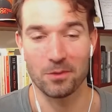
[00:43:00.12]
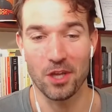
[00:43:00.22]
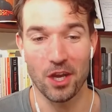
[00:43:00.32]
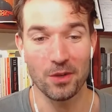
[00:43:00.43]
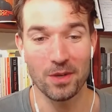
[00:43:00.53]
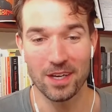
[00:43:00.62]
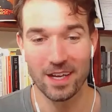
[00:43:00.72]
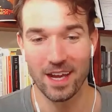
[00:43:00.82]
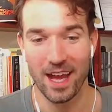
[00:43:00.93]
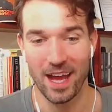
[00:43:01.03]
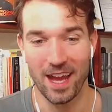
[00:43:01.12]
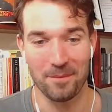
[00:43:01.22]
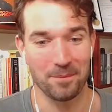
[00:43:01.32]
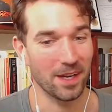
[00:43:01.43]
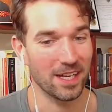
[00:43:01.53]
new,
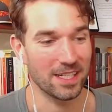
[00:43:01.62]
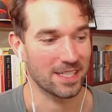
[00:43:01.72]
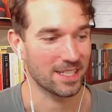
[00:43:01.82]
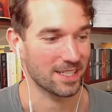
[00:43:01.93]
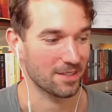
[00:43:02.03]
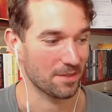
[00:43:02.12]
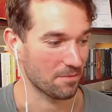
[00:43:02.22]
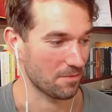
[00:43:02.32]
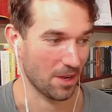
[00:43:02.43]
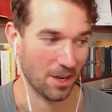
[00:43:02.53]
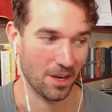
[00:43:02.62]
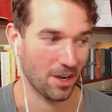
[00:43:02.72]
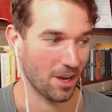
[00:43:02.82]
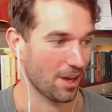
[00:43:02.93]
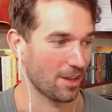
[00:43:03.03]
but it's,
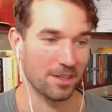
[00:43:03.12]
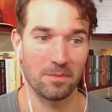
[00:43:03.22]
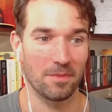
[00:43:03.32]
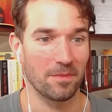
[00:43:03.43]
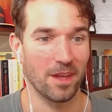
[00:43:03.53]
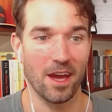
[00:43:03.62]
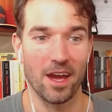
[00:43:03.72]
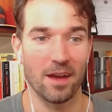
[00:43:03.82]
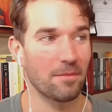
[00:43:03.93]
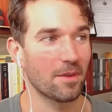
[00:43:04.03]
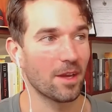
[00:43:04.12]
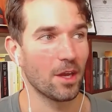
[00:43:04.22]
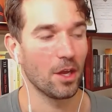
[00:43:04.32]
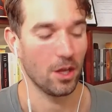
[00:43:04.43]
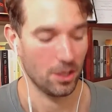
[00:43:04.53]

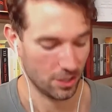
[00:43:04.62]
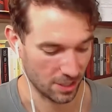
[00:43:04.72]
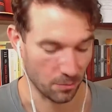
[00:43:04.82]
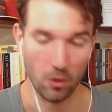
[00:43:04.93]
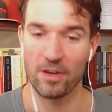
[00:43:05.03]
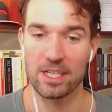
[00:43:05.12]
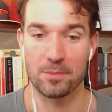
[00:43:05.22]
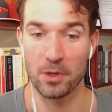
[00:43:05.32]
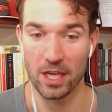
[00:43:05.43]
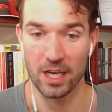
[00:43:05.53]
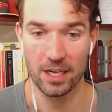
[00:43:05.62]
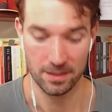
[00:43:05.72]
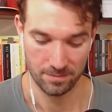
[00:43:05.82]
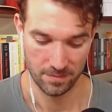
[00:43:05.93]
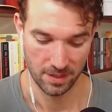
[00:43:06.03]
there's more events per year.
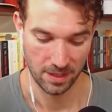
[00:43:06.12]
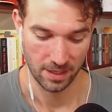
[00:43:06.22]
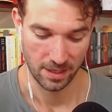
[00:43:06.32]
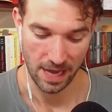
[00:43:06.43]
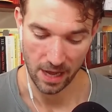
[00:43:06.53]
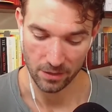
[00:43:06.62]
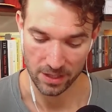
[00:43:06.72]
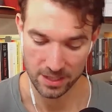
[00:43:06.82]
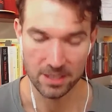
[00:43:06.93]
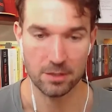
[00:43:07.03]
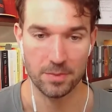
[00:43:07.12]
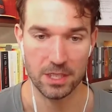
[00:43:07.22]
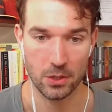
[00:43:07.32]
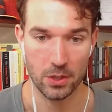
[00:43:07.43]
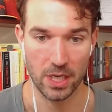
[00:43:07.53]
Now they seem to be
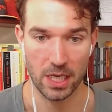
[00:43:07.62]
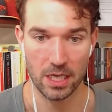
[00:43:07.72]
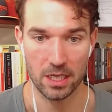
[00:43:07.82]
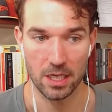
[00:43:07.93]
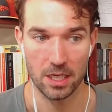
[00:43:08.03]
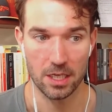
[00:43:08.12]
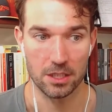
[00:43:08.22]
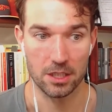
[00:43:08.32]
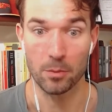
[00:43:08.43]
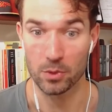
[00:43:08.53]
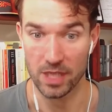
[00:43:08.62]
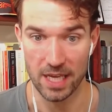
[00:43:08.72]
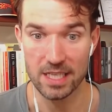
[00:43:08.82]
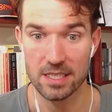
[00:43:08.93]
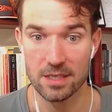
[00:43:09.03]
doing double
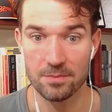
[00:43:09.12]
days.